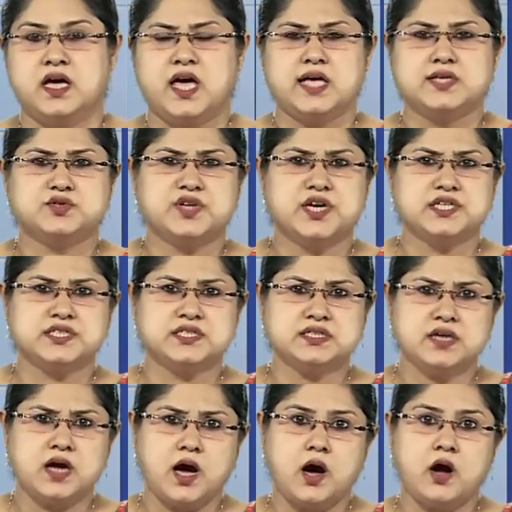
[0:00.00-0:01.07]

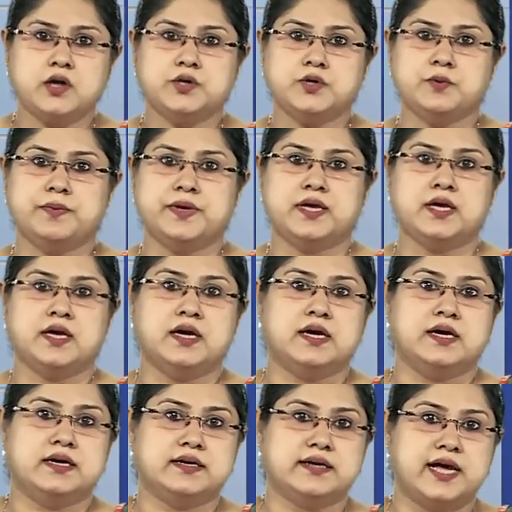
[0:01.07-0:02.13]
Education ought to be
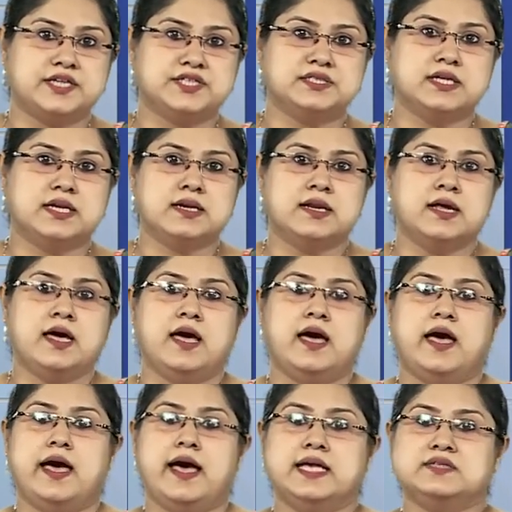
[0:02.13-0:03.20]
rational
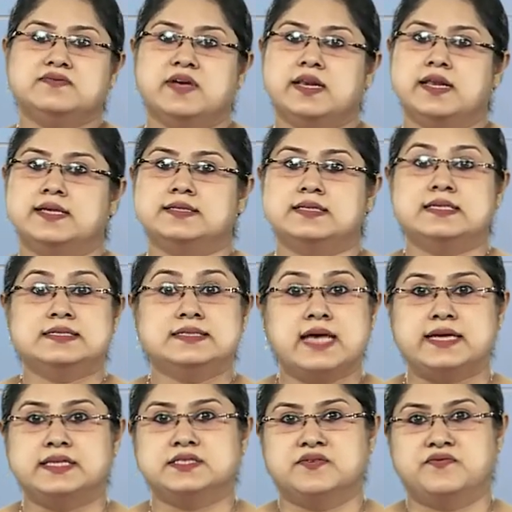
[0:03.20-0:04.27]
as well as
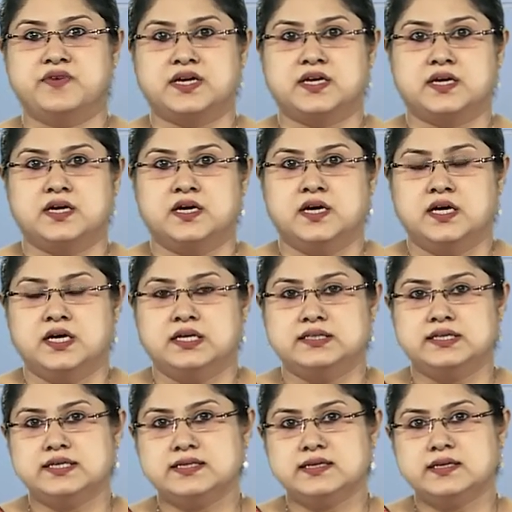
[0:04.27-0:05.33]
scientific.
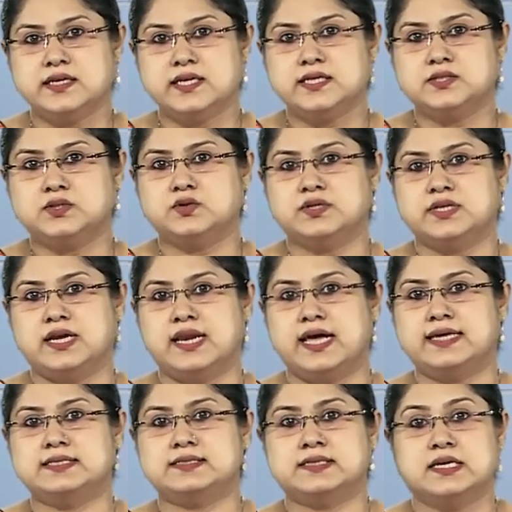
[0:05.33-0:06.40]
There is a need to
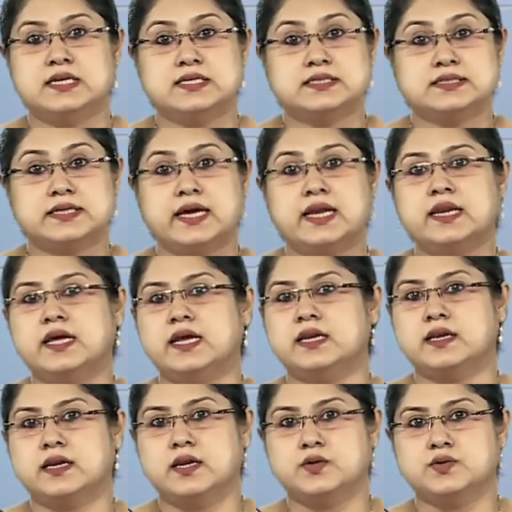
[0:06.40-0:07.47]
realize skill
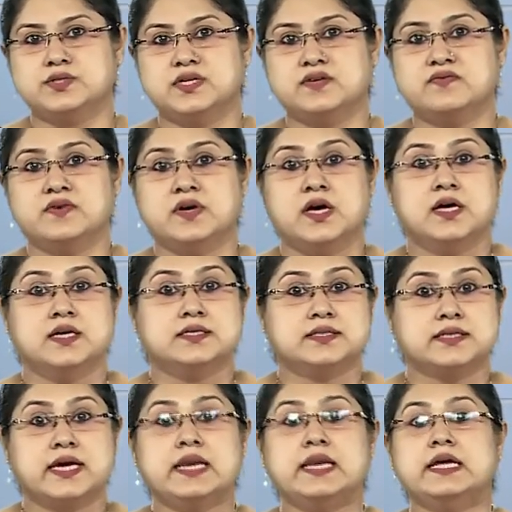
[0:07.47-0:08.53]
inclusive,
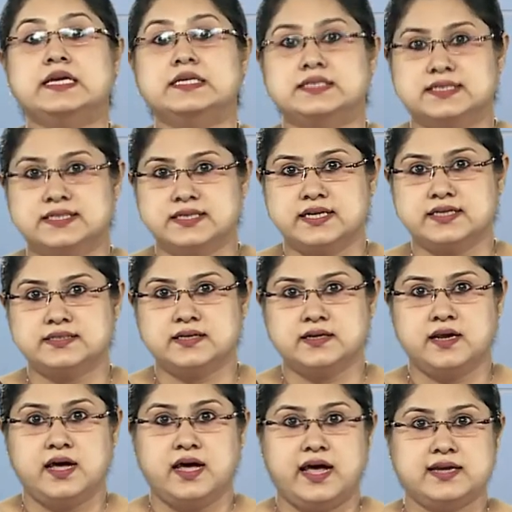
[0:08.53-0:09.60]
skill integrated
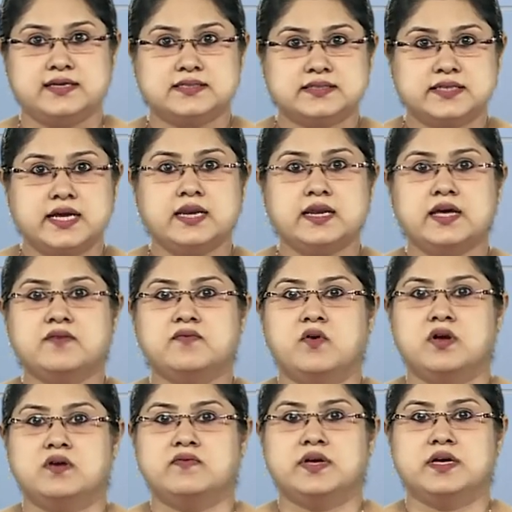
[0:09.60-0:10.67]
and skill
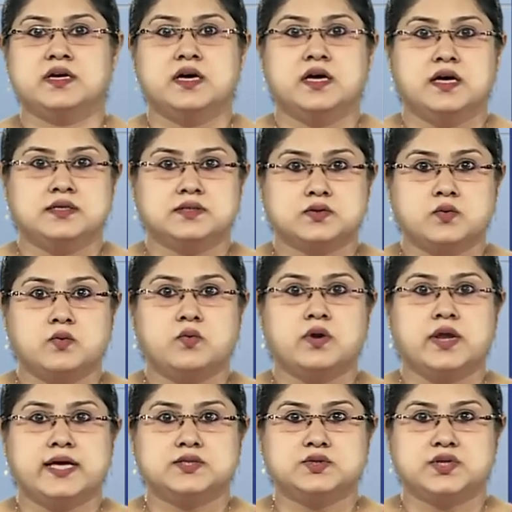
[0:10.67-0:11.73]
evolving school
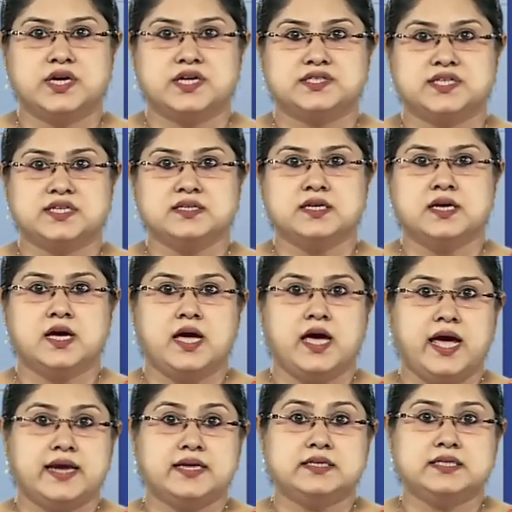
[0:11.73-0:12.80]
education
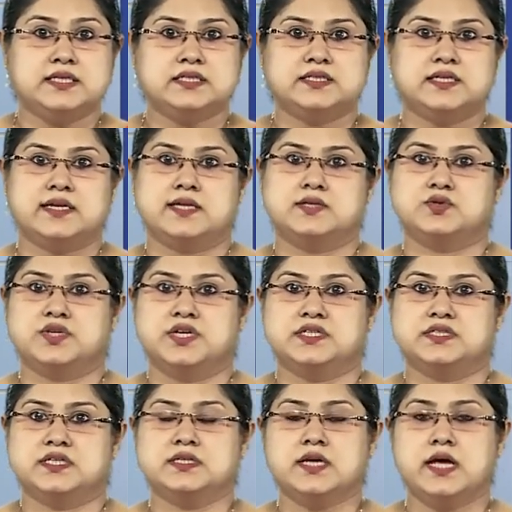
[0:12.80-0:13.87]
and teacher
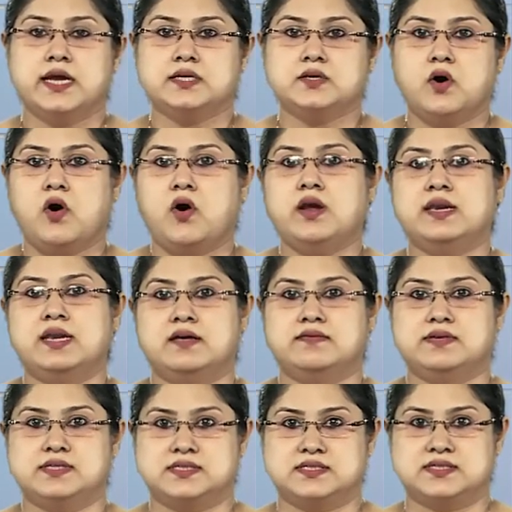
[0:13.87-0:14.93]
education at all
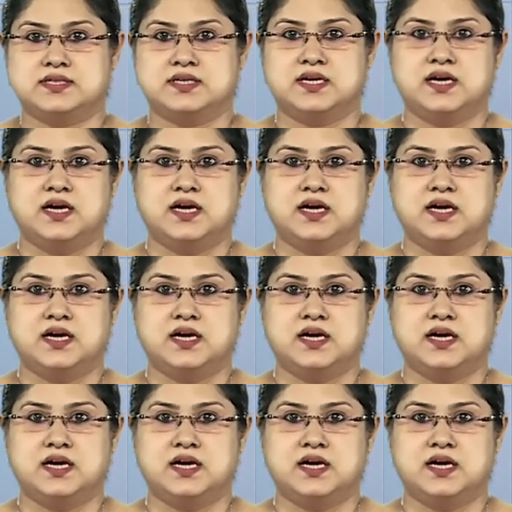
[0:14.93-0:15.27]
levels,